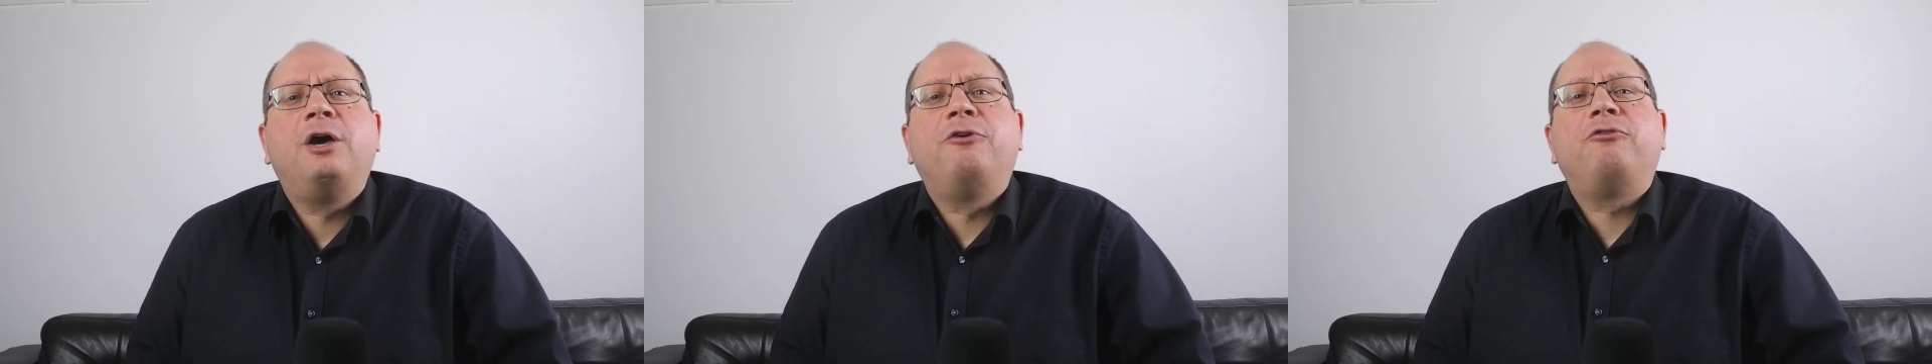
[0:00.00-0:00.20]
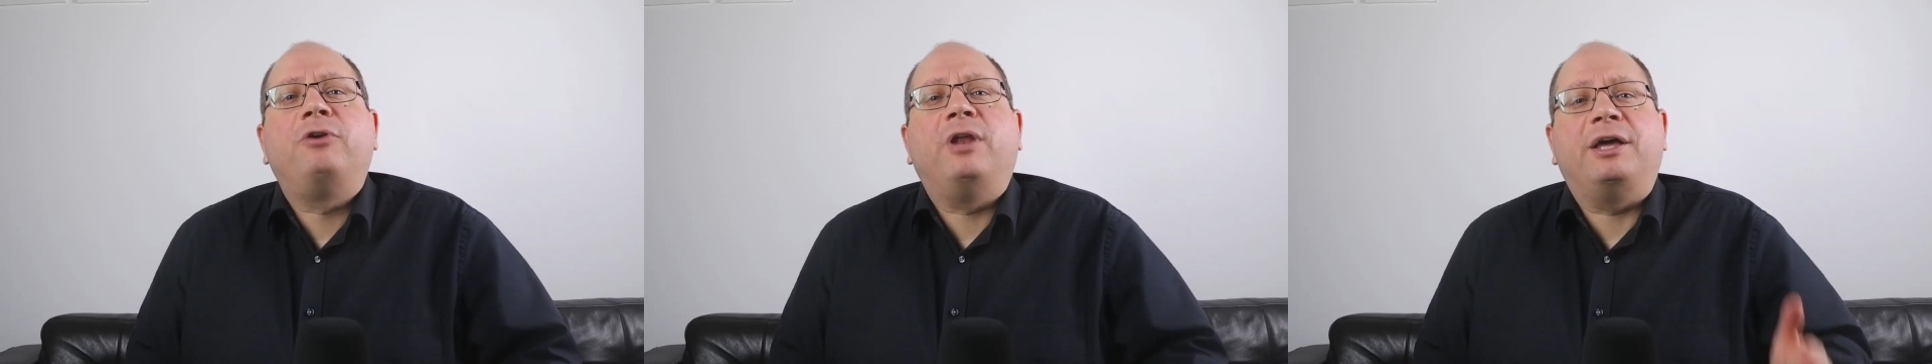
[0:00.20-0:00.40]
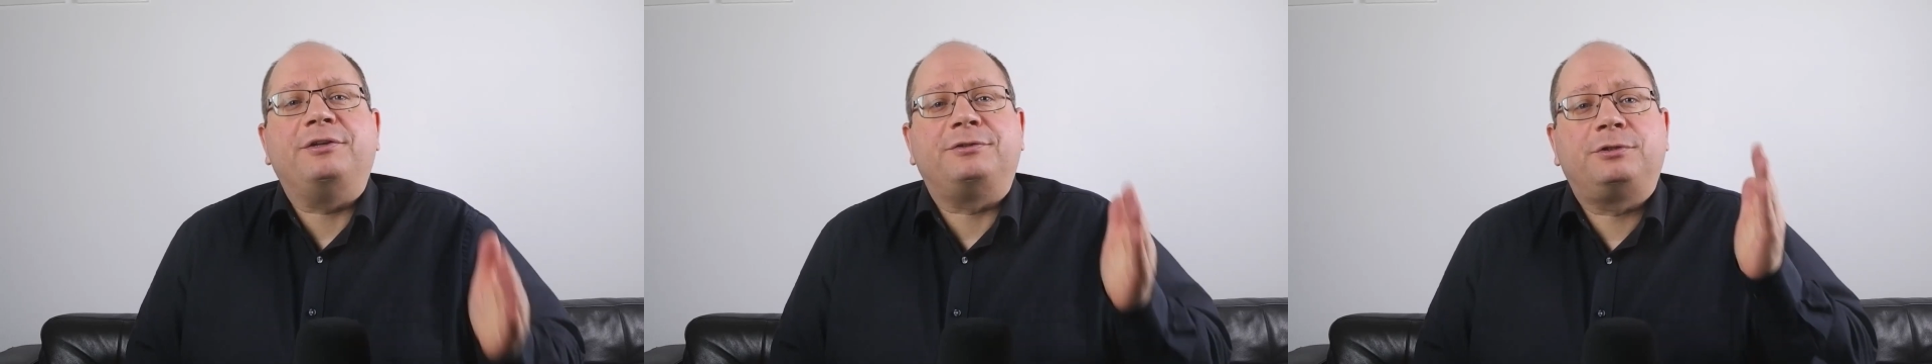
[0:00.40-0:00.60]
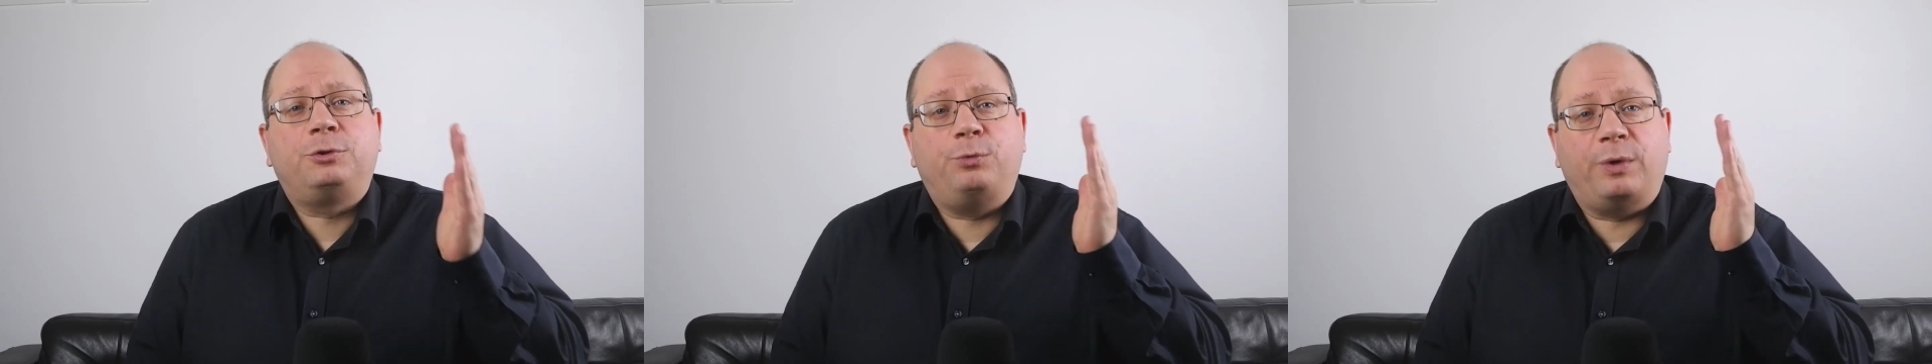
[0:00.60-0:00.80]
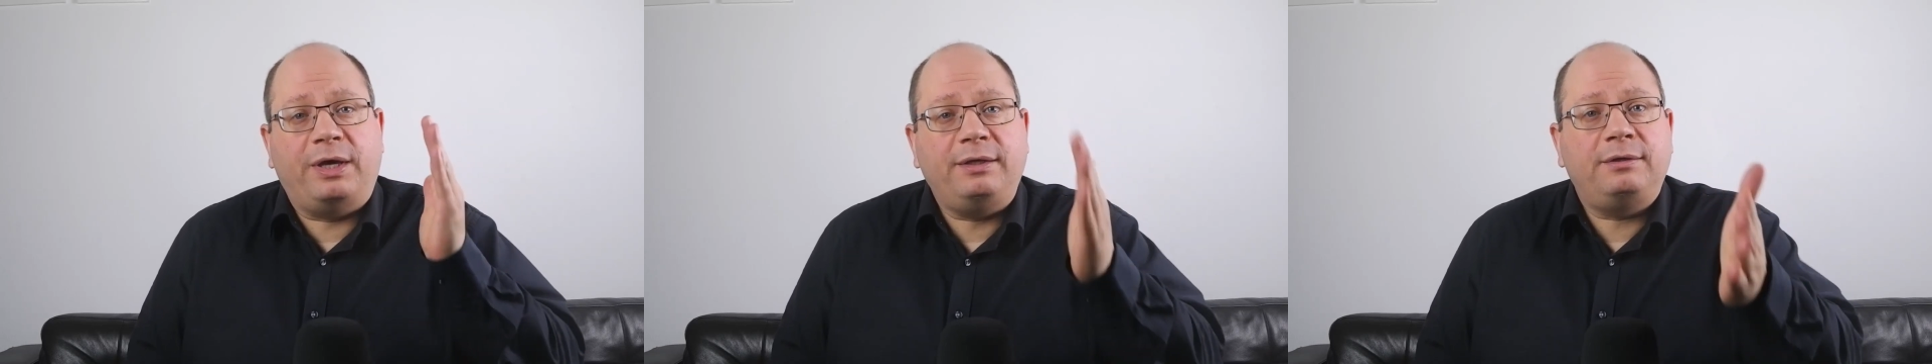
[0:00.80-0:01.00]
fly
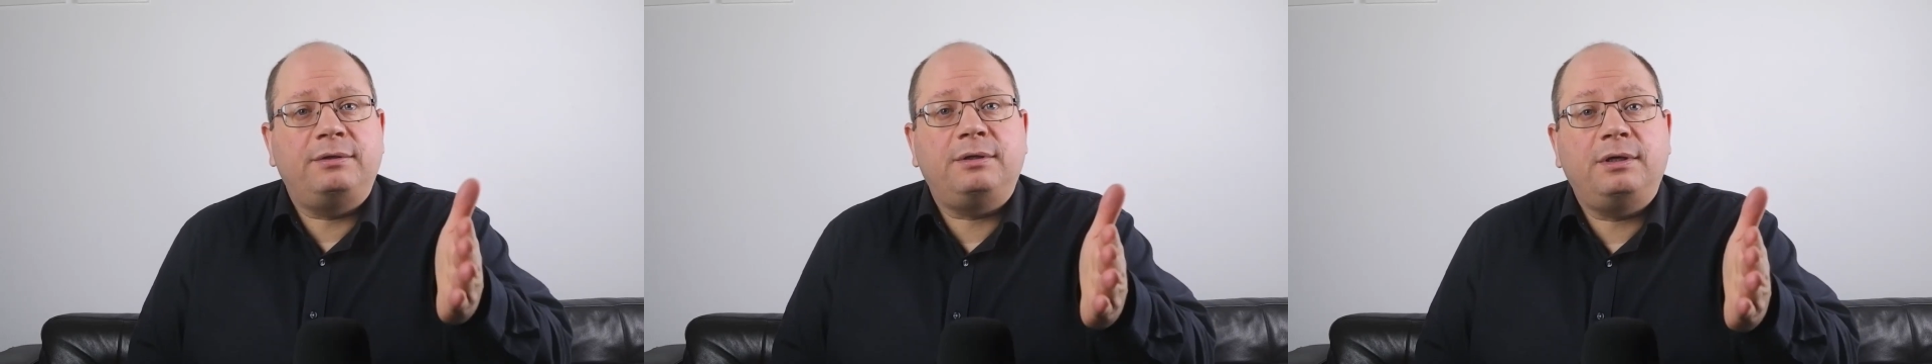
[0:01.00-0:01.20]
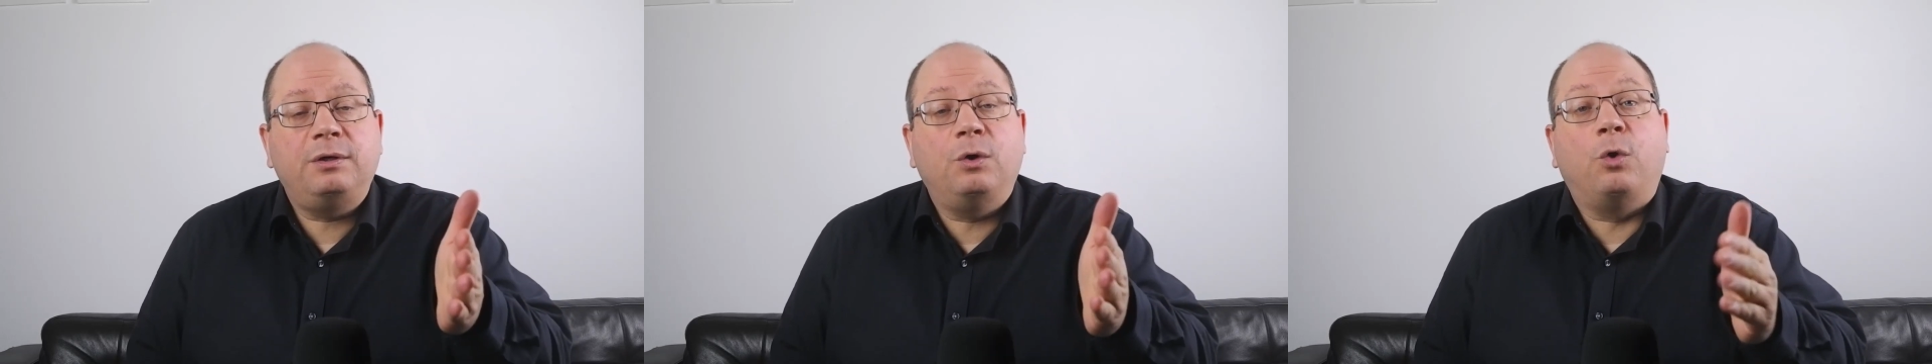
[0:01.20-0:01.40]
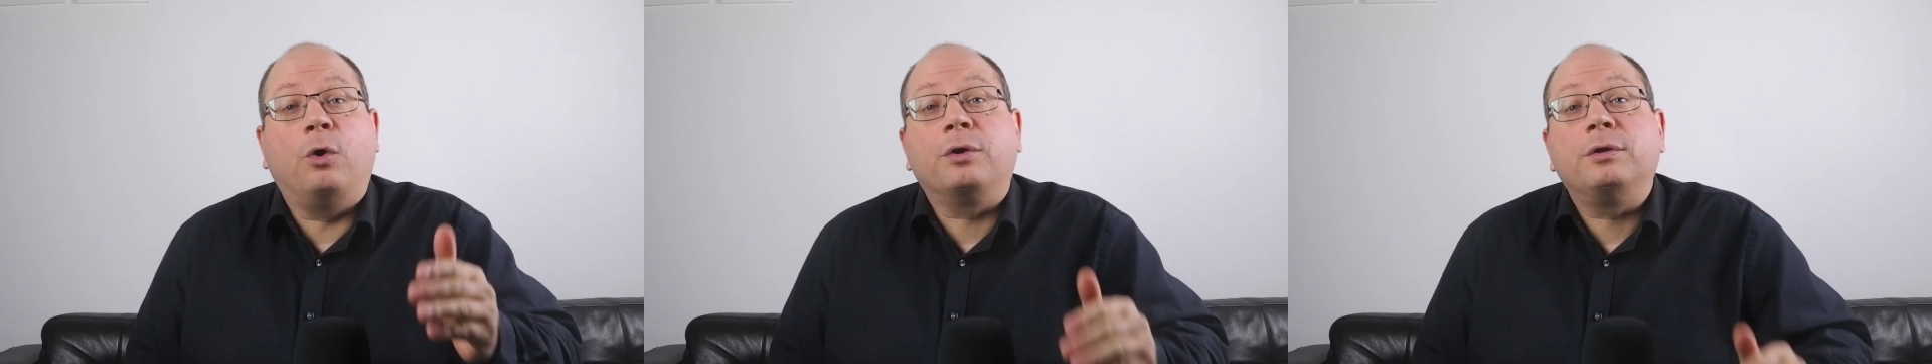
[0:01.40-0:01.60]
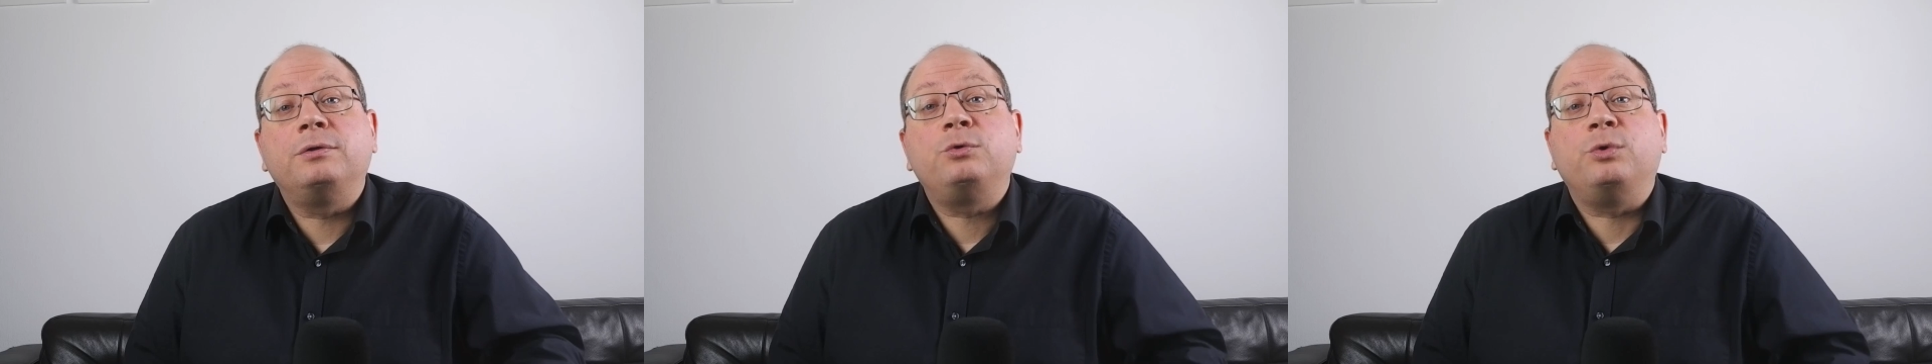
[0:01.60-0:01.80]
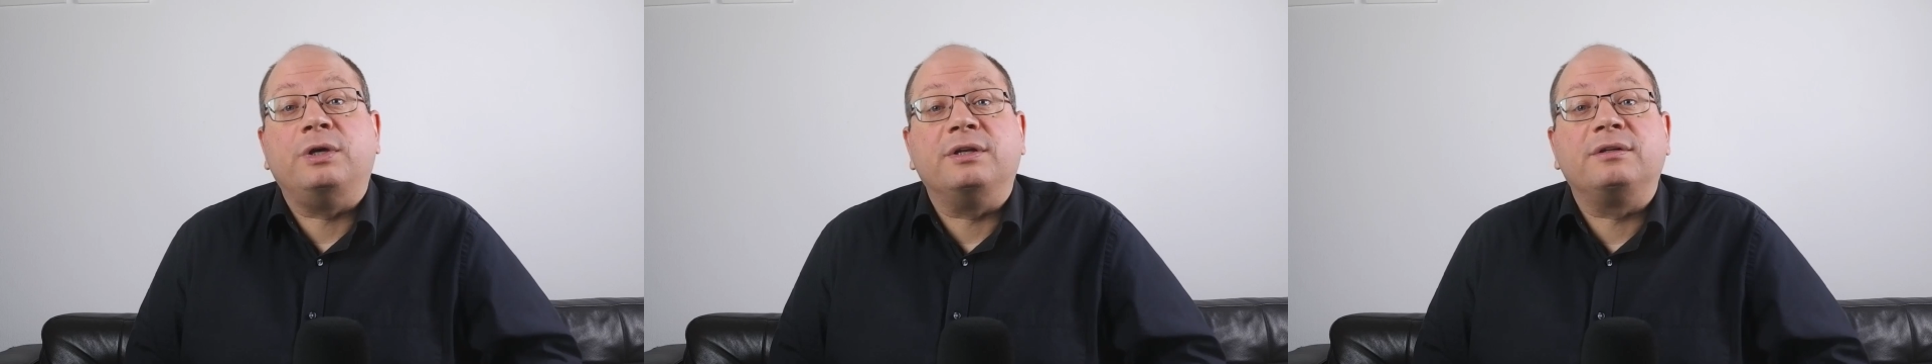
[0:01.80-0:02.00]
straight in order
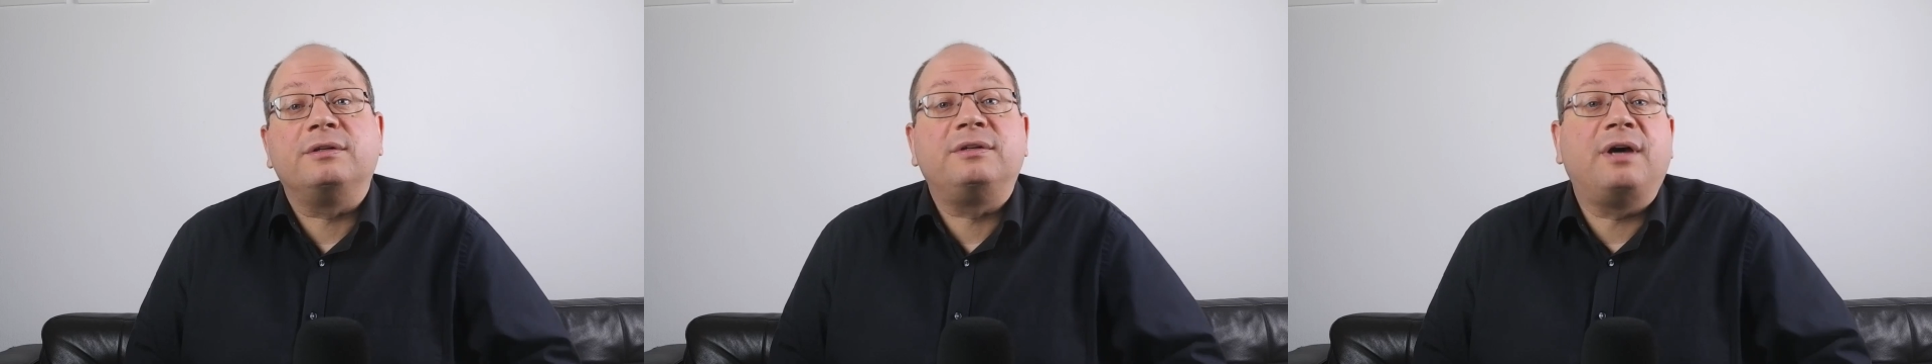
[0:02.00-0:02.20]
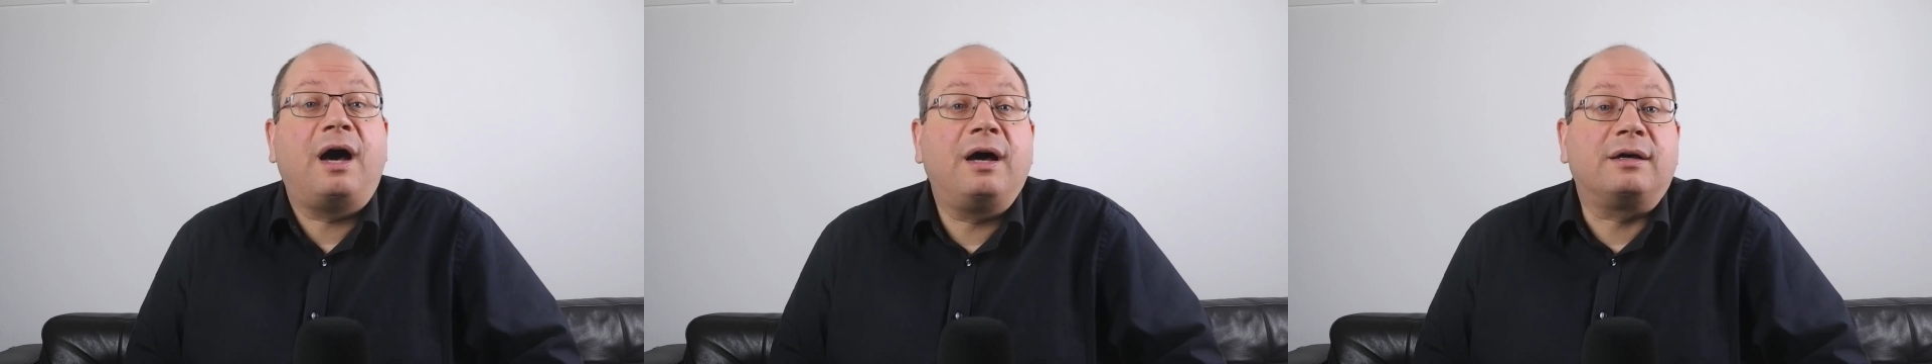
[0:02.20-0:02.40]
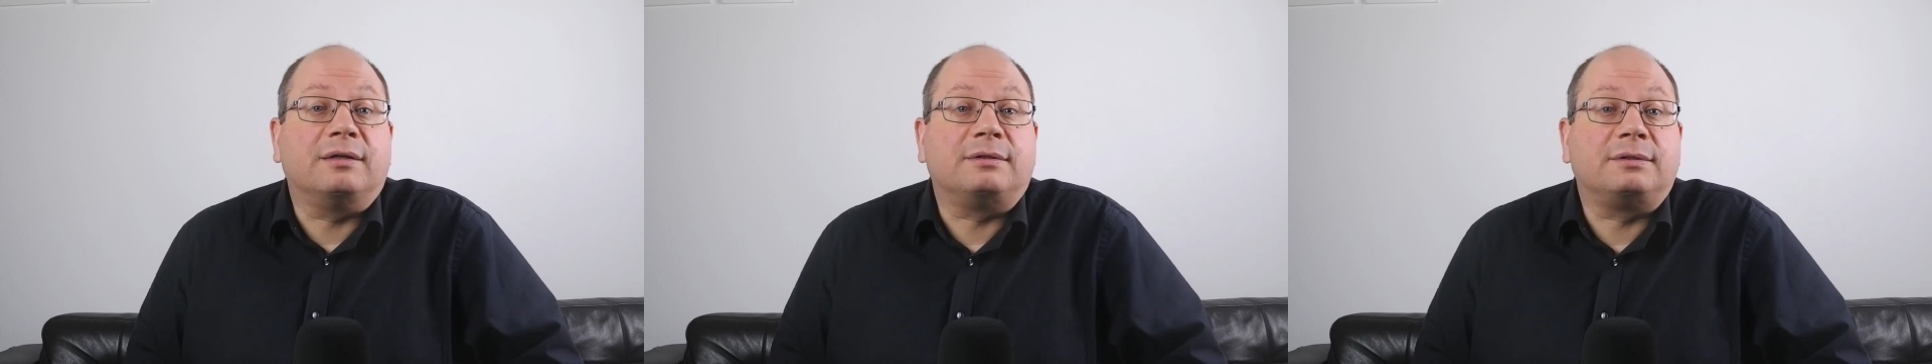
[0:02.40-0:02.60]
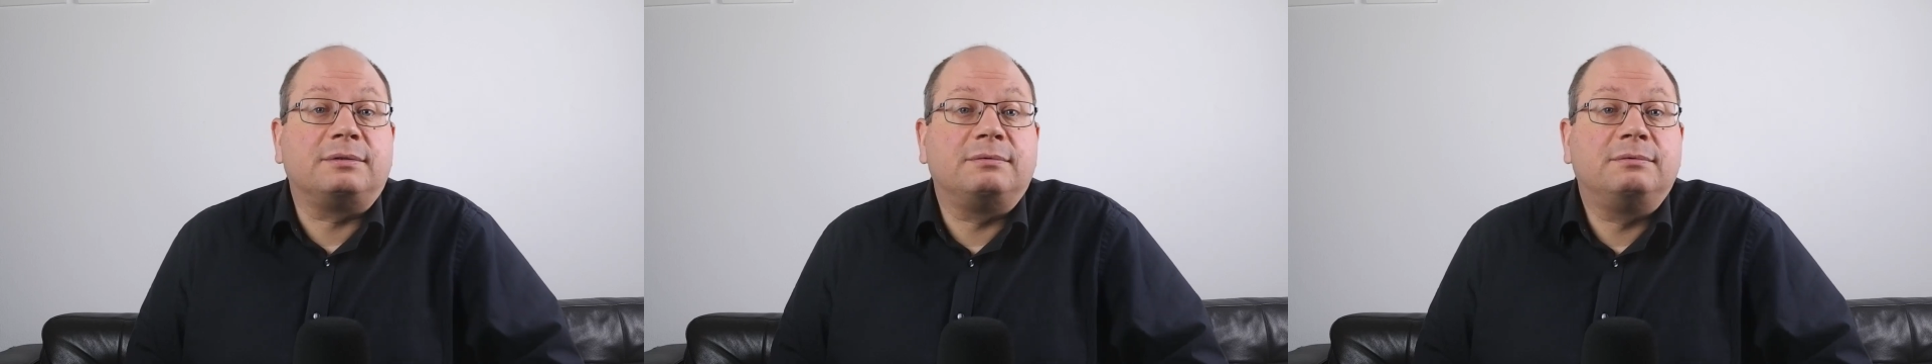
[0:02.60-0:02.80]
to hit a target.